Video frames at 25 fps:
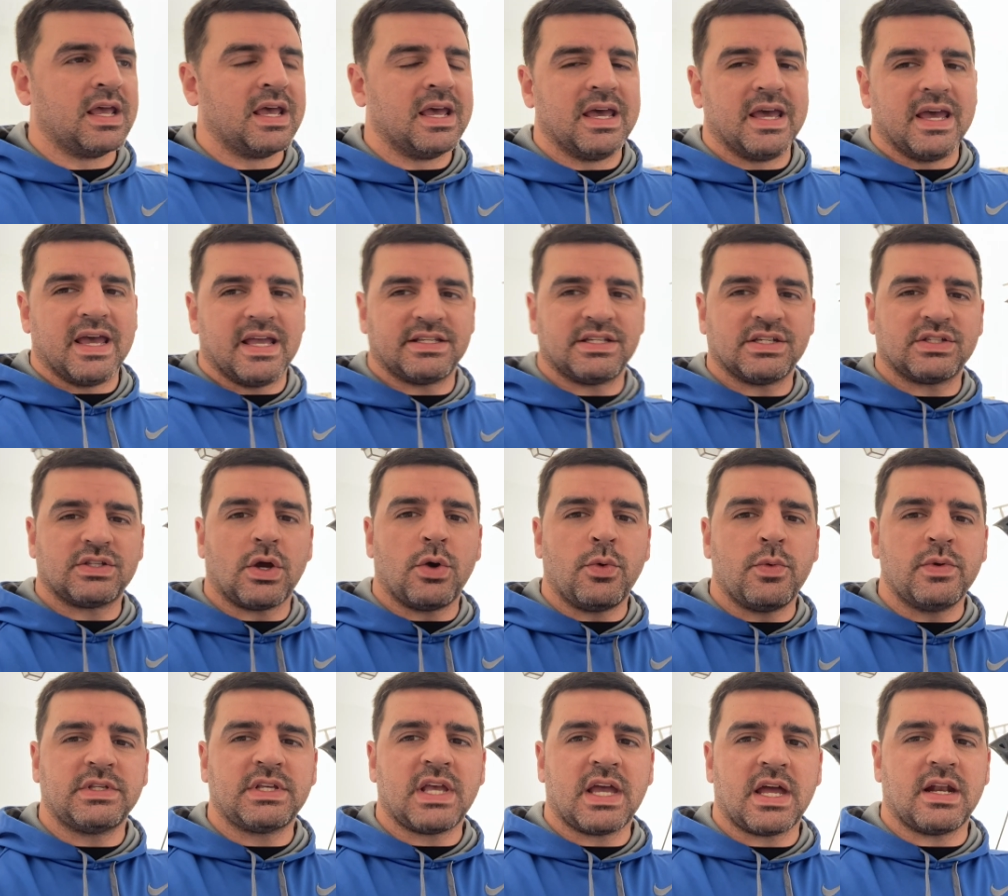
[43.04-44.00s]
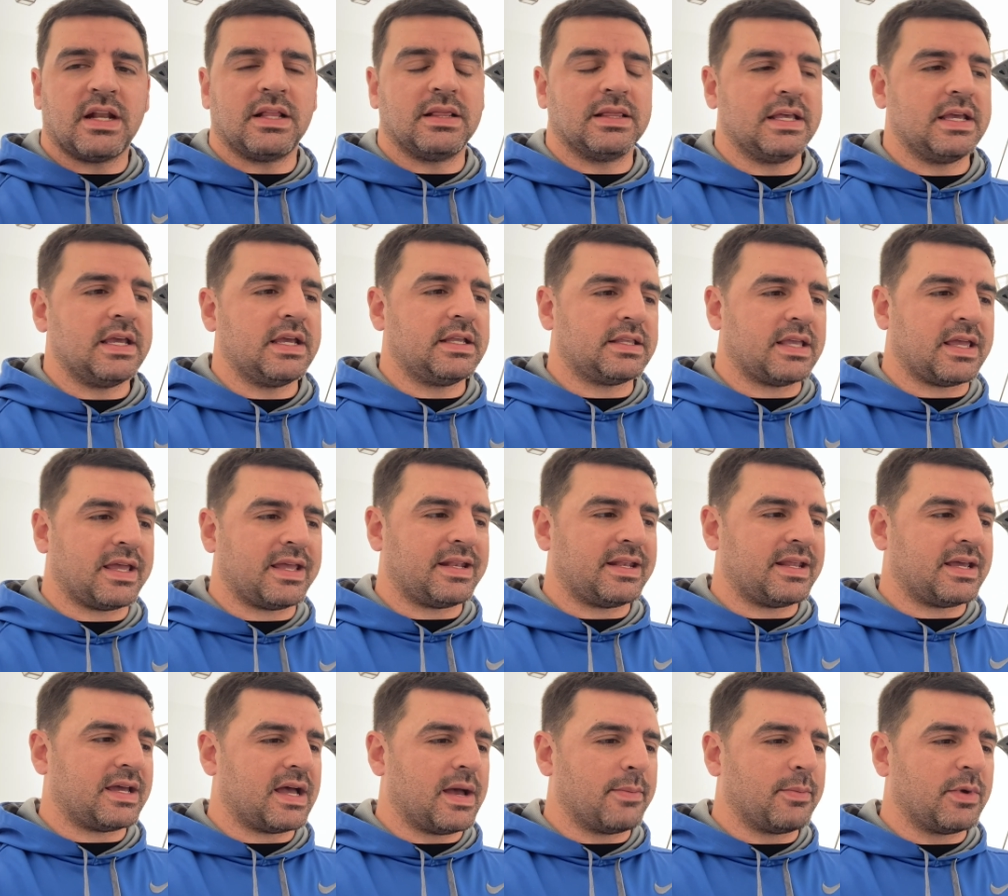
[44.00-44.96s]
It just always kind of leaked, and
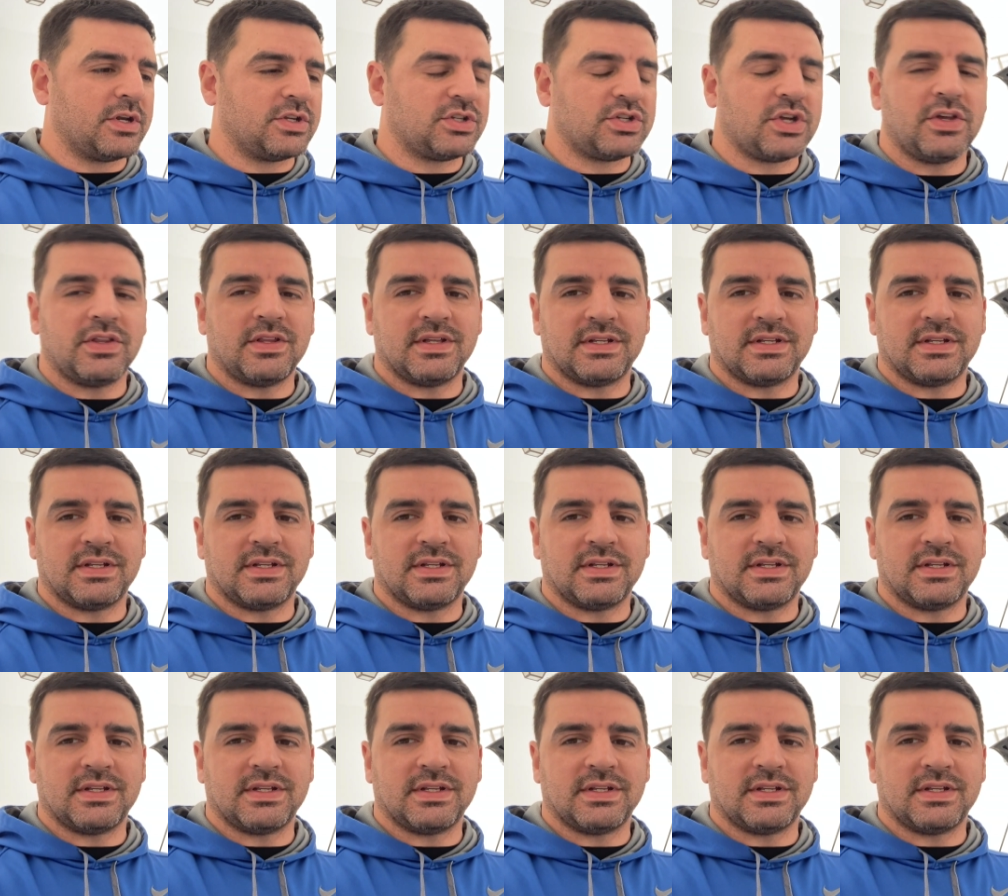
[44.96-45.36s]
I'm going to show you the